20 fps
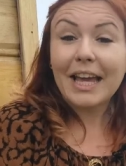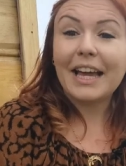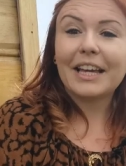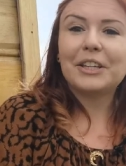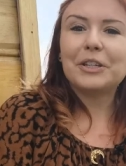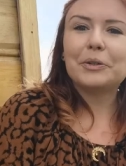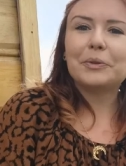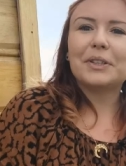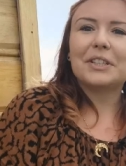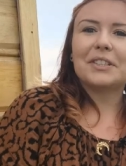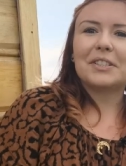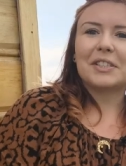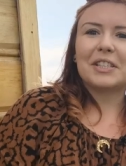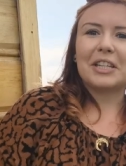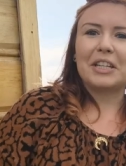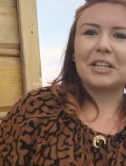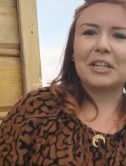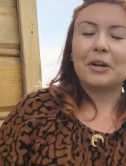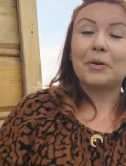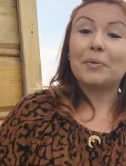Okay, you will
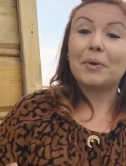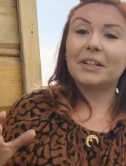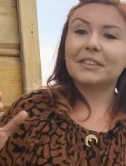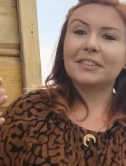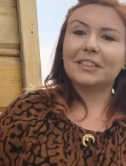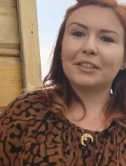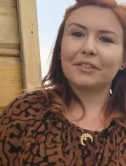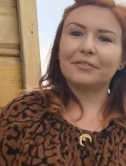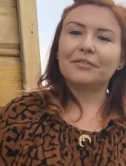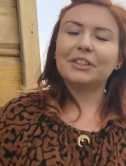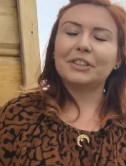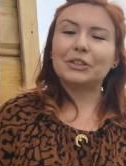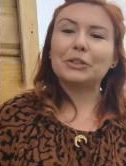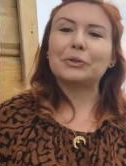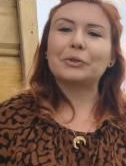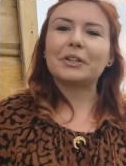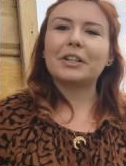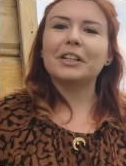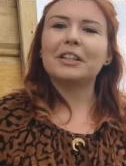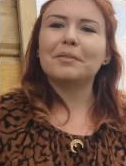see when the
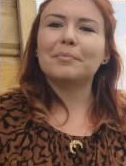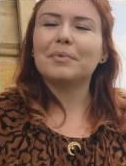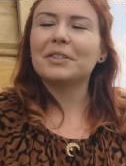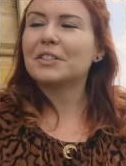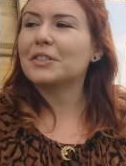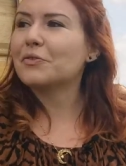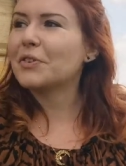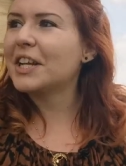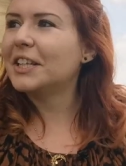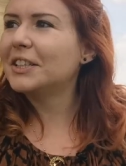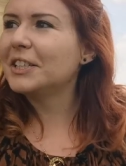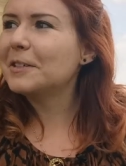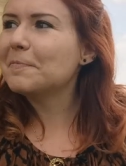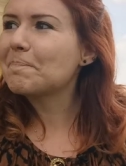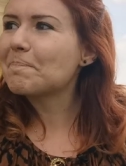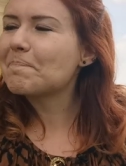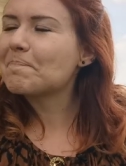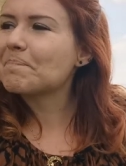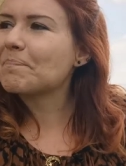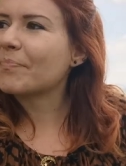video clip is ready.